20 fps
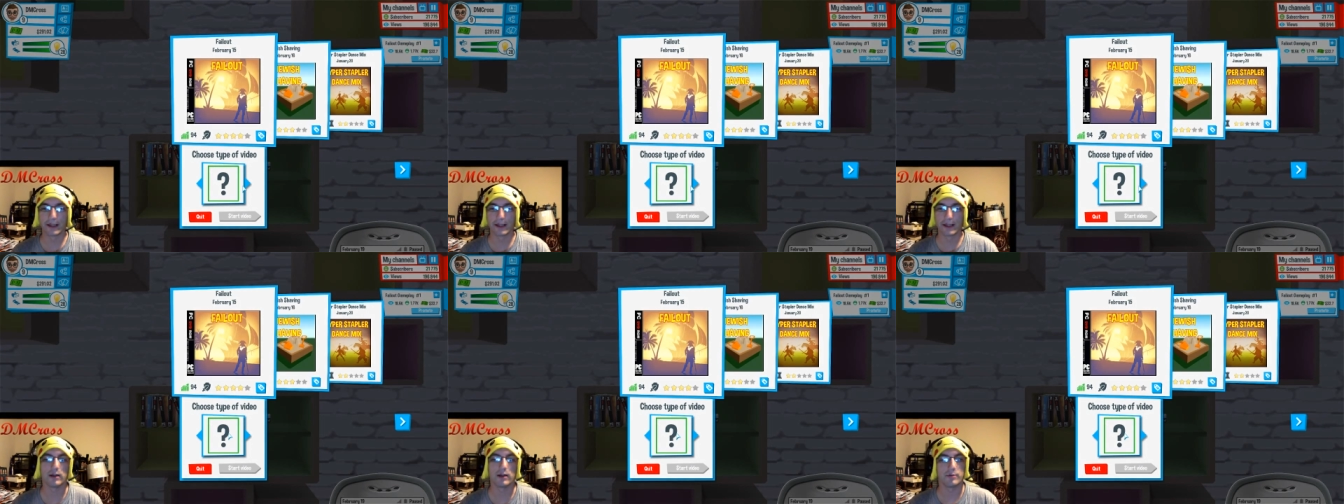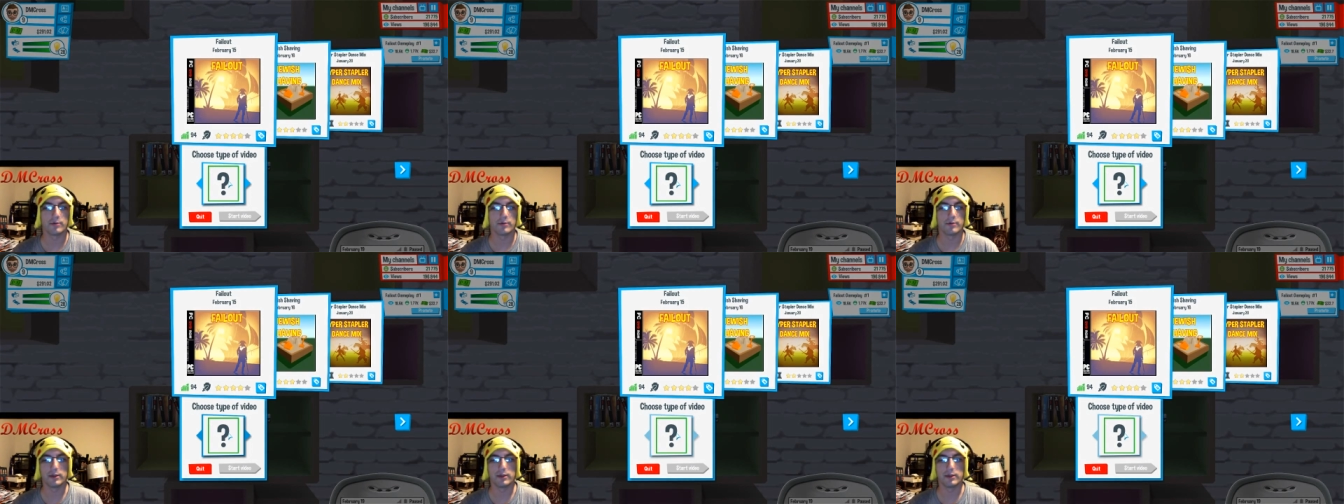No,
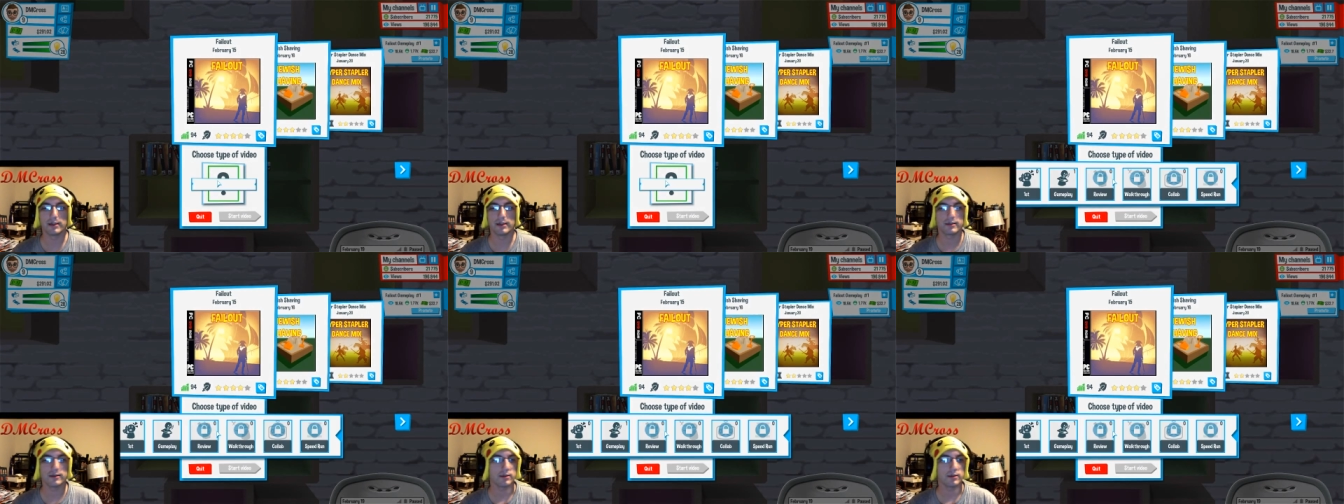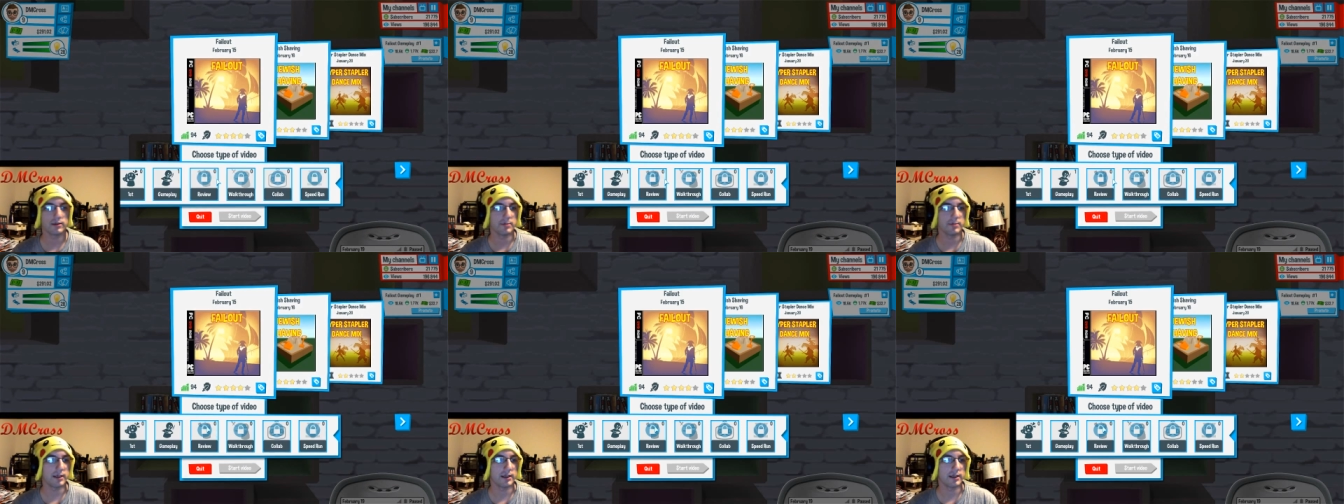I'm really not salty
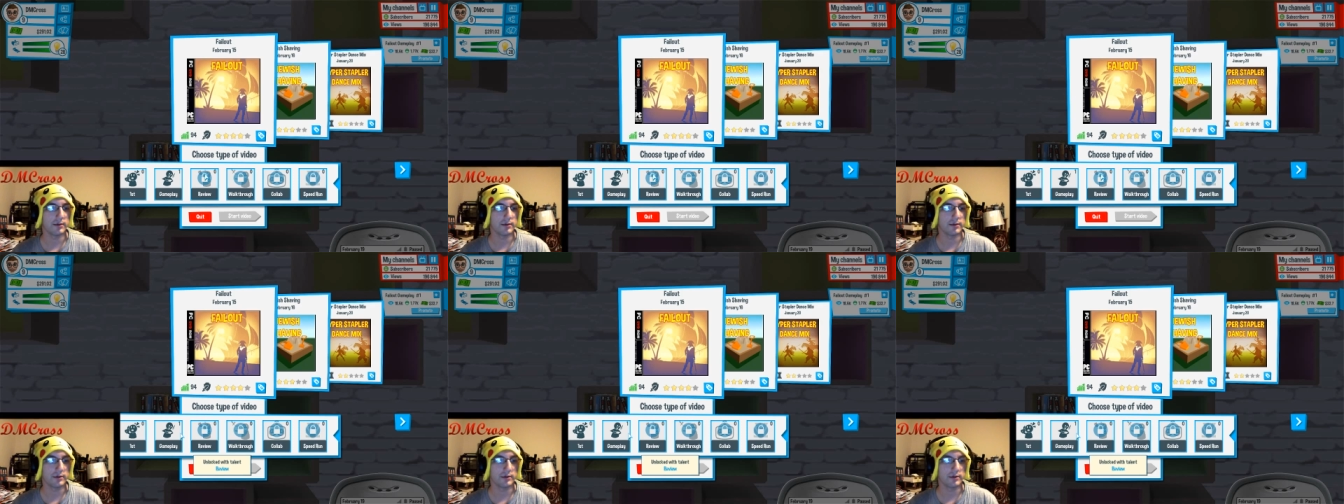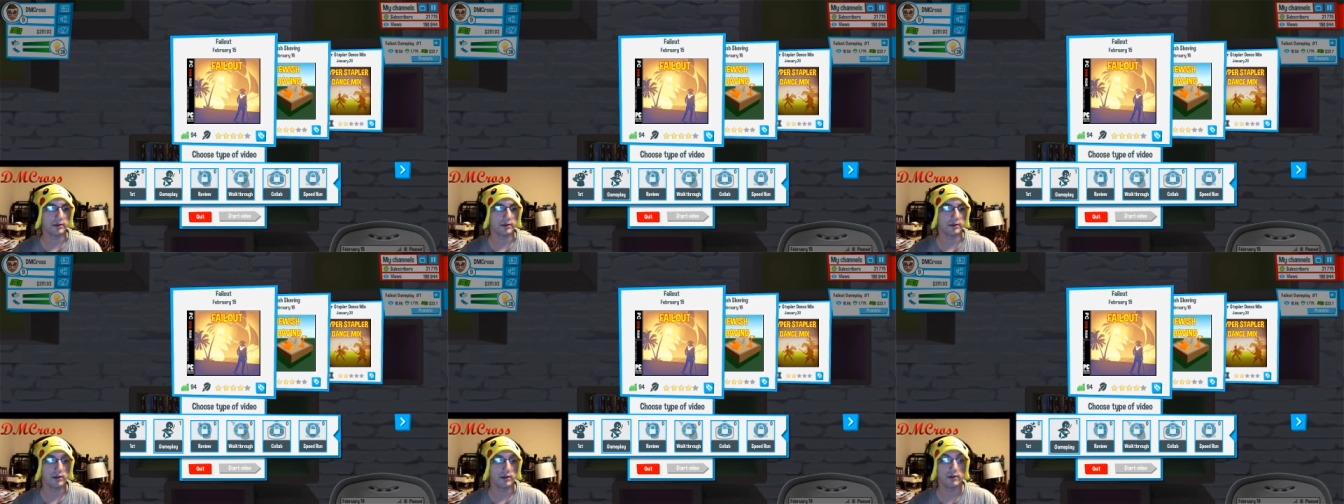about it. That
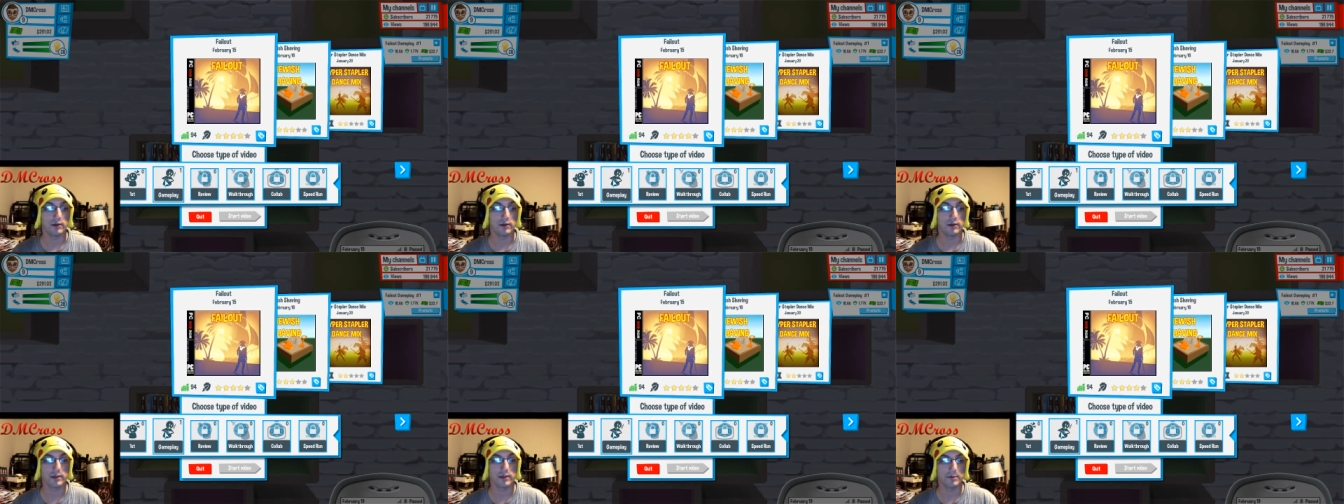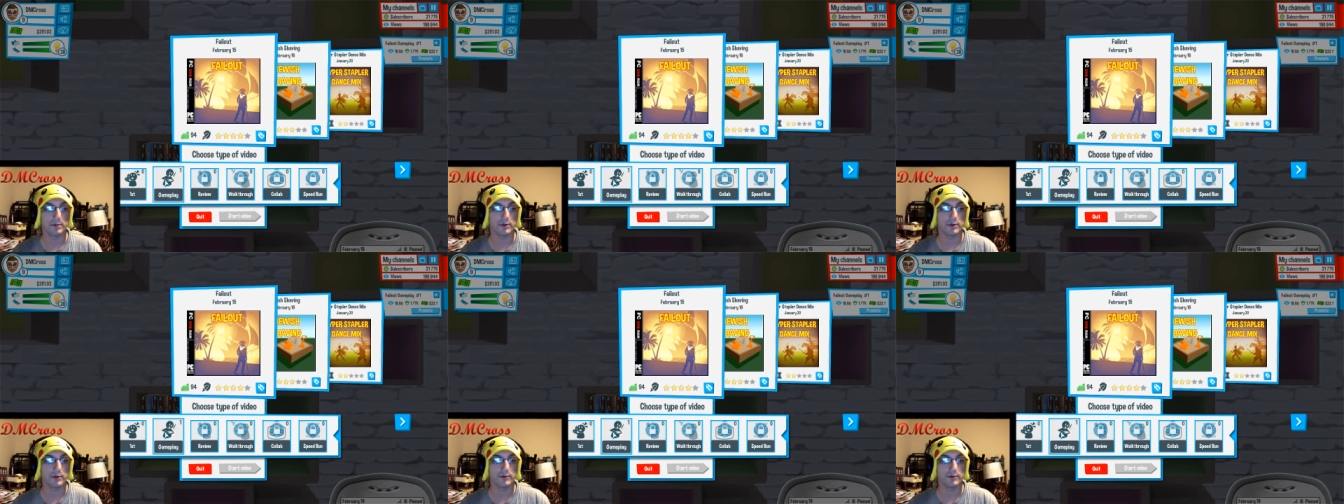was a long time
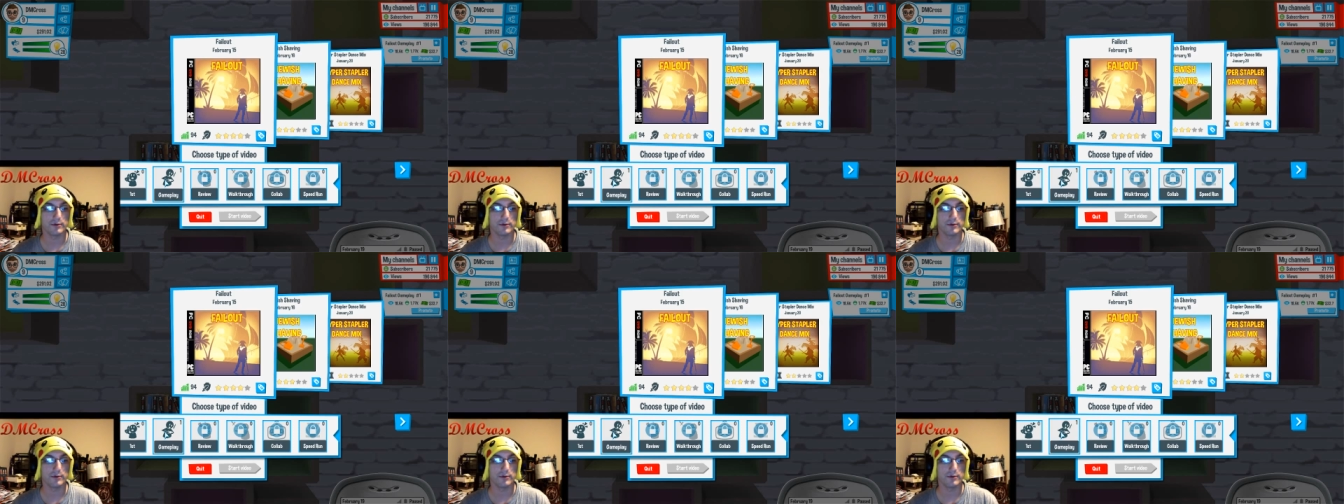ago.